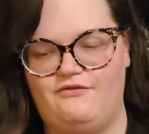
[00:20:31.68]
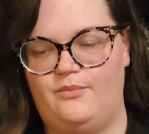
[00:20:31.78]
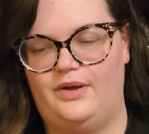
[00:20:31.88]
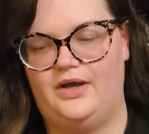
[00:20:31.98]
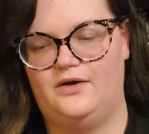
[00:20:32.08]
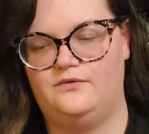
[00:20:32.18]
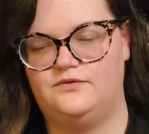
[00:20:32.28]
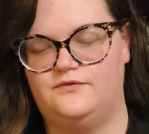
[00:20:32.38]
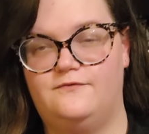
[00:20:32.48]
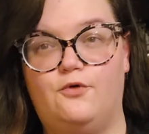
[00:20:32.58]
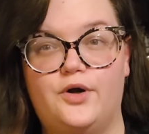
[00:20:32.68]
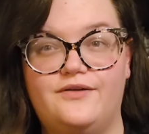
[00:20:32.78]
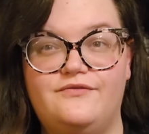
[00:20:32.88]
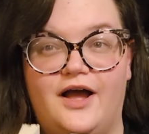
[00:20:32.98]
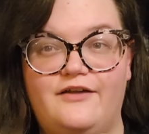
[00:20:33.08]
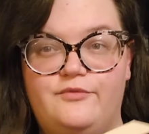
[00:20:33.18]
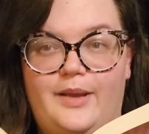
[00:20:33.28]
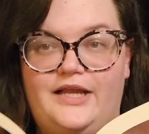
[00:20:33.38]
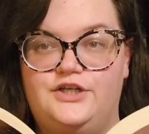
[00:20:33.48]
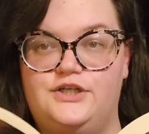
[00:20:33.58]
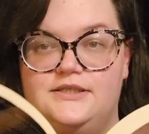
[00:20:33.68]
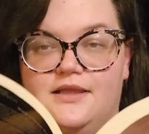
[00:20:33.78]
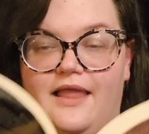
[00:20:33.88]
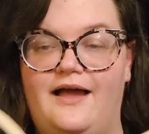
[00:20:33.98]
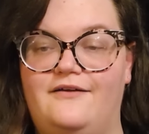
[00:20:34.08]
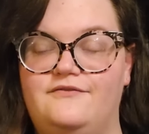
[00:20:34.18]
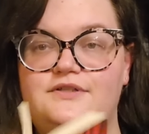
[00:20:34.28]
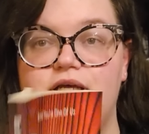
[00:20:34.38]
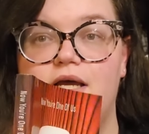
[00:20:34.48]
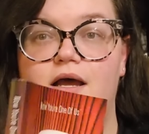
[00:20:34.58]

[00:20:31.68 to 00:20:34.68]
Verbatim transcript: I have about 45 pages left.